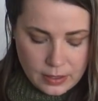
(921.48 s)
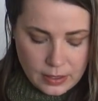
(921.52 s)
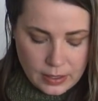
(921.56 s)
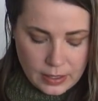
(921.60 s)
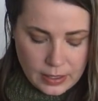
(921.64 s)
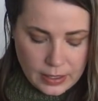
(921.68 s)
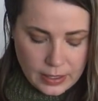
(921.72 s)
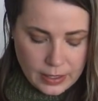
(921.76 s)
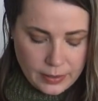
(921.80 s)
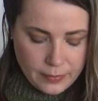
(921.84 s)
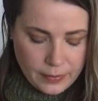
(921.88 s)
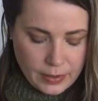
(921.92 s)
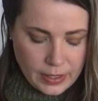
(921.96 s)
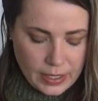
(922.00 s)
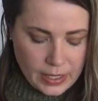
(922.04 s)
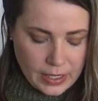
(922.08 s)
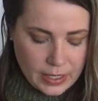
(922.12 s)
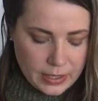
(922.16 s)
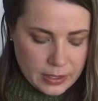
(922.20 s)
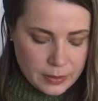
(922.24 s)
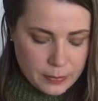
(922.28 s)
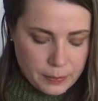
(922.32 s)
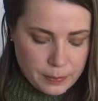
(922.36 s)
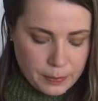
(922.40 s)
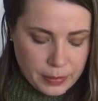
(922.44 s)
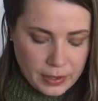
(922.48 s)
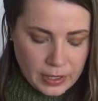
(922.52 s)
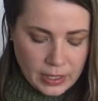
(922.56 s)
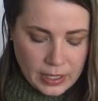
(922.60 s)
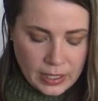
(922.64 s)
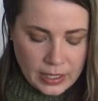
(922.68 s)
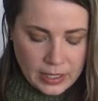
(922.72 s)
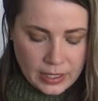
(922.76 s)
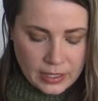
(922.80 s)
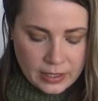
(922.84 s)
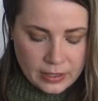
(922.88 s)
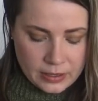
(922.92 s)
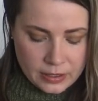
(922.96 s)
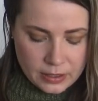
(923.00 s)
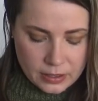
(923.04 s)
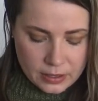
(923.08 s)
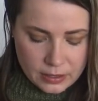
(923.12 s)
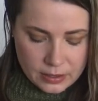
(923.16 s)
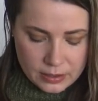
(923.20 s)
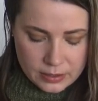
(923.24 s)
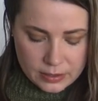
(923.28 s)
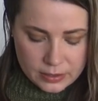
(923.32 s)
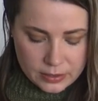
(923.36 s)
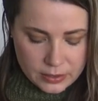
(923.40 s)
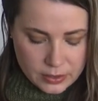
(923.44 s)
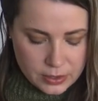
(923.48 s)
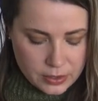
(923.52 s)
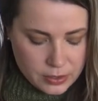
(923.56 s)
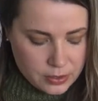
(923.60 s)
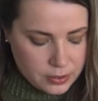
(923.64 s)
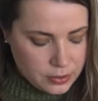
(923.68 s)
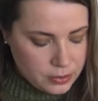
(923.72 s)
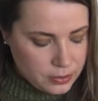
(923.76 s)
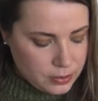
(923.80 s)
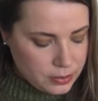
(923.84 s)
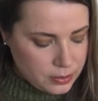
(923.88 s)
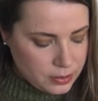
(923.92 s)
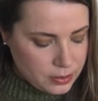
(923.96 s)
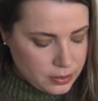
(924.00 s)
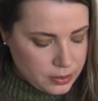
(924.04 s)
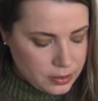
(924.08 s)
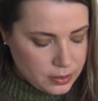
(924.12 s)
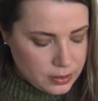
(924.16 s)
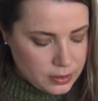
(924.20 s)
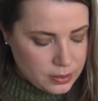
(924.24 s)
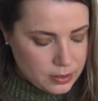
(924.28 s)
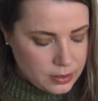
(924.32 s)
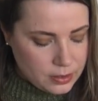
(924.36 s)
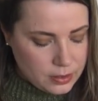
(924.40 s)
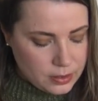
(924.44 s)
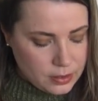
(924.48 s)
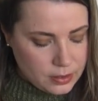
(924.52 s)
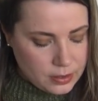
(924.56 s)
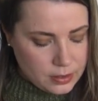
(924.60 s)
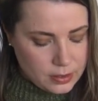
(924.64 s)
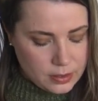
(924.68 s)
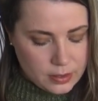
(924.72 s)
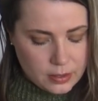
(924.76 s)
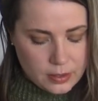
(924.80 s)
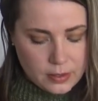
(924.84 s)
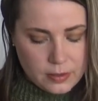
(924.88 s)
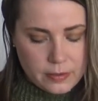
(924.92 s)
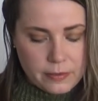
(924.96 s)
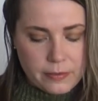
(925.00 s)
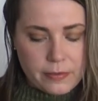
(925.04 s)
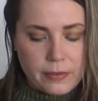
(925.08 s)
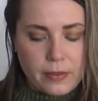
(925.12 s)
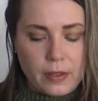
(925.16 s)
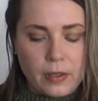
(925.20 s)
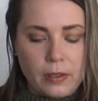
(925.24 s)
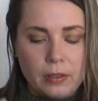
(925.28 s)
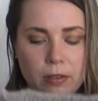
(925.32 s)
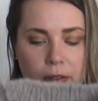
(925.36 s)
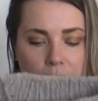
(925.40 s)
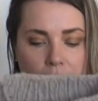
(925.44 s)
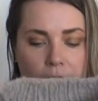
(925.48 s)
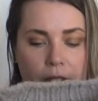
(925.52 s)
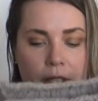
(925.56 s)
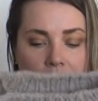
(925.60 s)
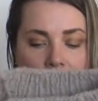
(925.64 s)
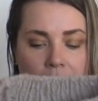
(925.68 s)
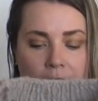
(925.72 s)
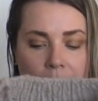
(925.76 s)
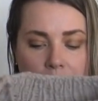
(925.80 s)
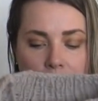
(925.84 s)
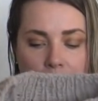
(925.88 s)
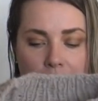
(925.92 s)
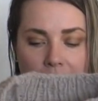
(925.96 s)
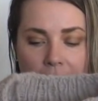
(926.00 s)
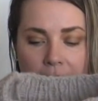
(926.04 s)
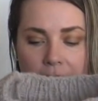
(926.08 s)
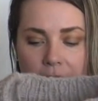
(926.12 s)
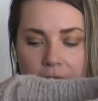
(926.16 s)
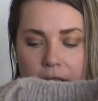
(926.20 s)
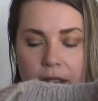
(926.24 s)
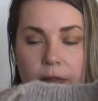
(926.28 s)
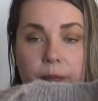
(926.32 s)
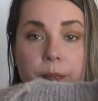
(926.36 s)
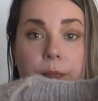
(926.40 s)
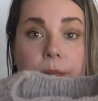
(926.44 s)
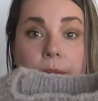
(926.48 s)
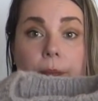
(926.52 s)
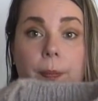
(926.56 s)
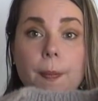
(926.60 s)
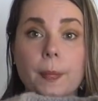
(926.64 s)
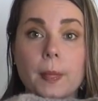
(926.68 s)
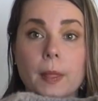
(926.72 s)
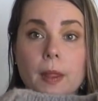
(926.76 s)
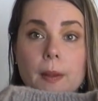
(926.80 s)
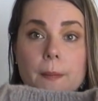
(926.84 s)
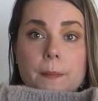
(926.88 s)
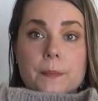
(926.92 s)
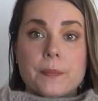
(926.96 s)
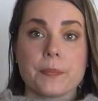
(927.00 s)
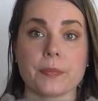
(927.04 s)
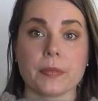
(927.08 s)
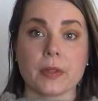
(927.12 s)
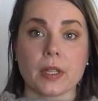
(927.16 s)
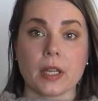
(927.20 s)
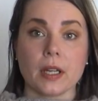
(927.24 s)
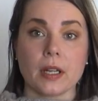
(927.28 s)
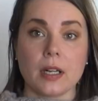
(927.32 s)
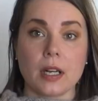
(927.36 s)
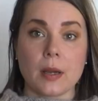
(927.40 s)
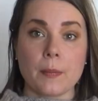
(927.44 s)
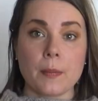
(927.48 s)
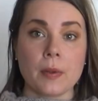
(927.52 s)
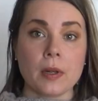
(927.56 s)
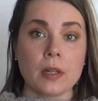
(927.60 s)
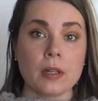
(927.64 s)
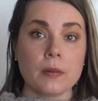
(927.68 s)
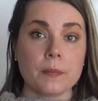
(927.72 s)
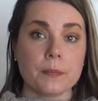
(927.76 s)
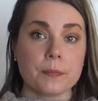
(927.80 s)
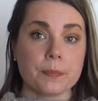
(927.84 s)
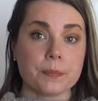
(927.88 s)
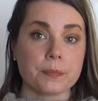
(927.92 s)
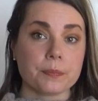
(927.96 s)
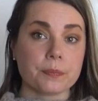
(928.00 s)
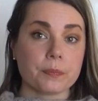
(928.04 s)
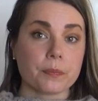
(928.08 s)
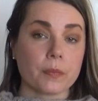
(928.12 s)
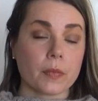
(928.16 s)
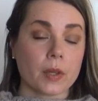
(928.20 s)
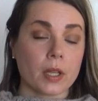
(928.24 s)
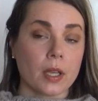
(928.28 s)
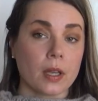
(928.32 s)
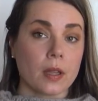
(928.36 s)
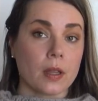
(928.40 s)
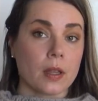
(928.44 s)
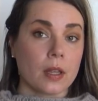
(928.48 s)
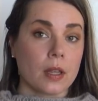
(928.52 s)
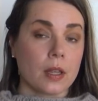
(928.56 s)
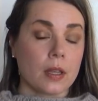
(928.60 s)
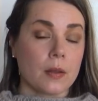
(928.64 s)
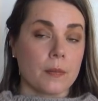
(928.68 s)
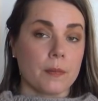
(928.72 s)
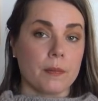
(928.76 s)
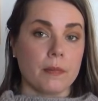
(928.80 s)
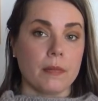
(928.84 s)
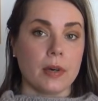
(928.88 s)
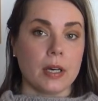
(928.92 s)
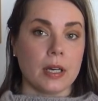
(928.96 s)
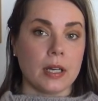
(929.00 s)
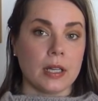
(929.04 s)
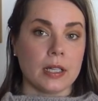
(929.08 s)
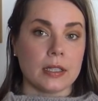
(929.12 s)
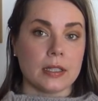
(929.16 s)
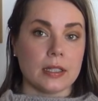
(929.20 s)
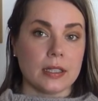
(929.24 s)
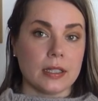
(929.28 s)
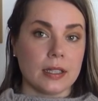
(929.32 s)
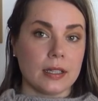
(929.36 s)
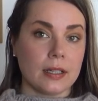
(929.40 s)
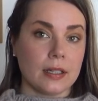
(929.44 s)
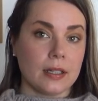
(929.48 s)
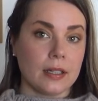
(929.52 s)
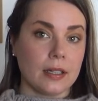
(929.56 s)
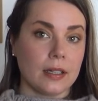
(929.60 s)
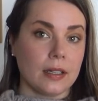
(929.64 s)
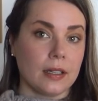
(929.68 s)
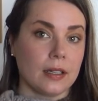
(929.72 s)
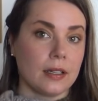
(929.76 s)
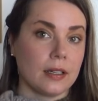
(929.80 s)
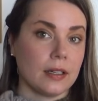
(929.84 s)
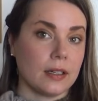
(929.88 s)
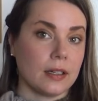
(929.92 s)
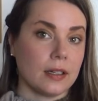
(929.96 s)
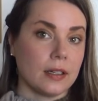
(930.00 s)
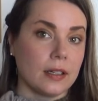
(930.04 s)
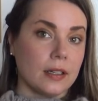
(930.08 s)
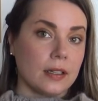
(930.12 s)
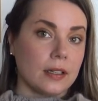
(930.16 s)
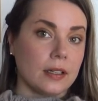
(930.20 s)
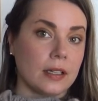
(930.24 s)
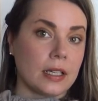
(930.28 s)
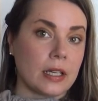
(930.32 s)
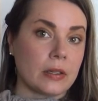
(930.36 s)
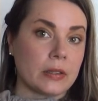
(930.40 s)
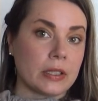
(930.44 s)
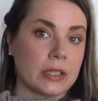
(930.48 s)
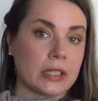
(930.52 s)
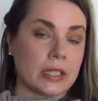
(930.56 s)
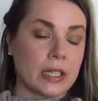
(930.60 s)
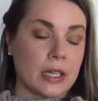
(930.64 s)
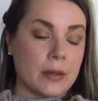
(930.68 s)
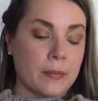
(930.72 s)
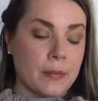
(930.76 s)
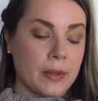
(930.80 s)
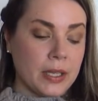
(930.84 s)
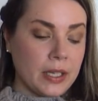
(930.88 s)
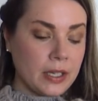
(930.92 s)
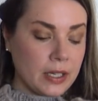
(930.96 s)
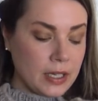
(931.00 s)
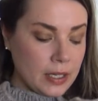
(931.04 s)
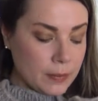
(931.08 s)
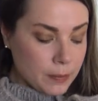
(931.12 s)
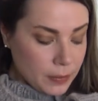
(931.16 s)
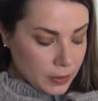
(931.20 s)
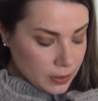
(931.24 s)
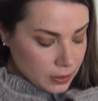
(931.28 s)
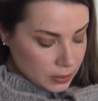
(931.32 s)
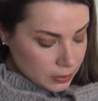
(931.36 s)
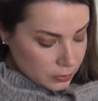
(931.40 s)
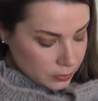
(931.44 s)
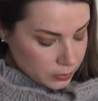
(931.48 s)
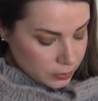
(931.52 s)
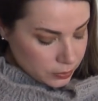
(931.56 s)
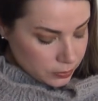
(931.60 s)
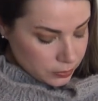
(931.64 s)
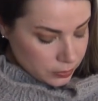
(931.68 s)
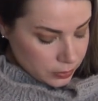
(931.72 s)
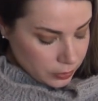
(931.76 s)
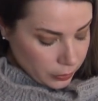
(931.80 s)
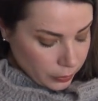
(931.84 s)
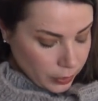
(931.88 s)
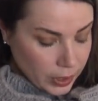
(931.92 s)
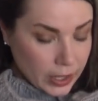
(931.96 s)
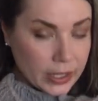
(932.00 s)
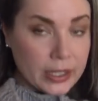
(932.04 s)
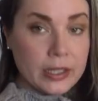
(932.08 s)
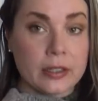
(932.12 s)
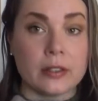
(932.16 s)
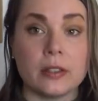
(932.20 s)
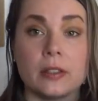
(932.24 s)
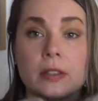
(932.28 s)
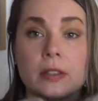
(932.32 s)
I had planned to fold the neckband double, but now that I've been able to try it